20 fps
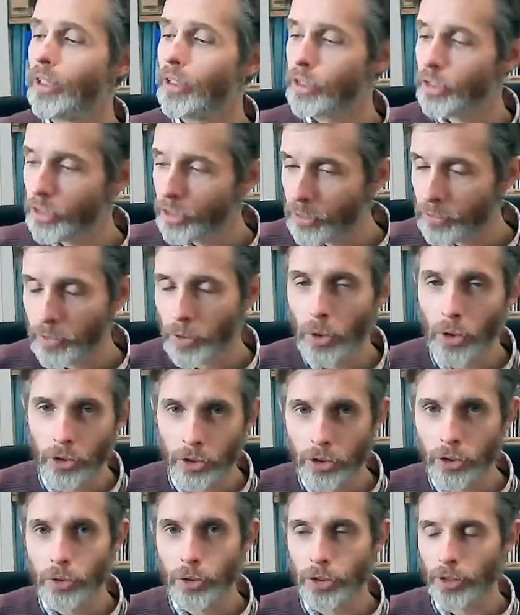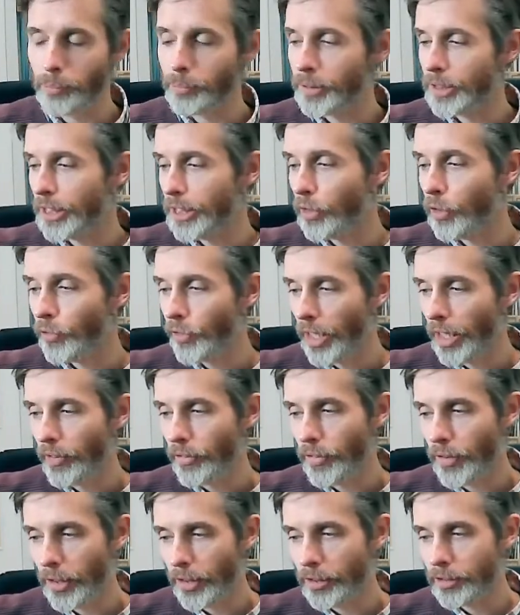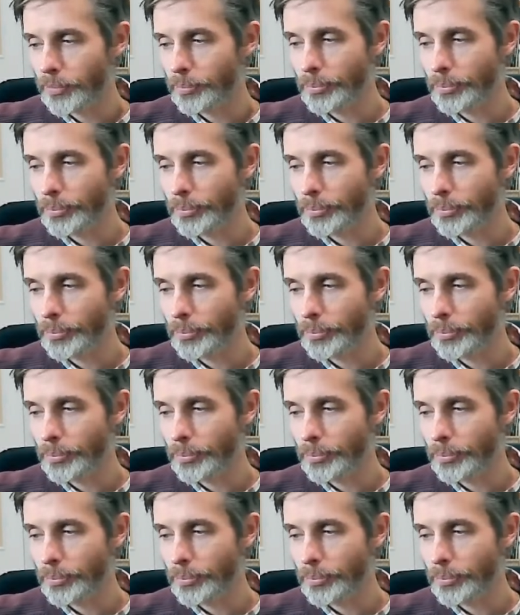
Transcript: you've got to do something on that third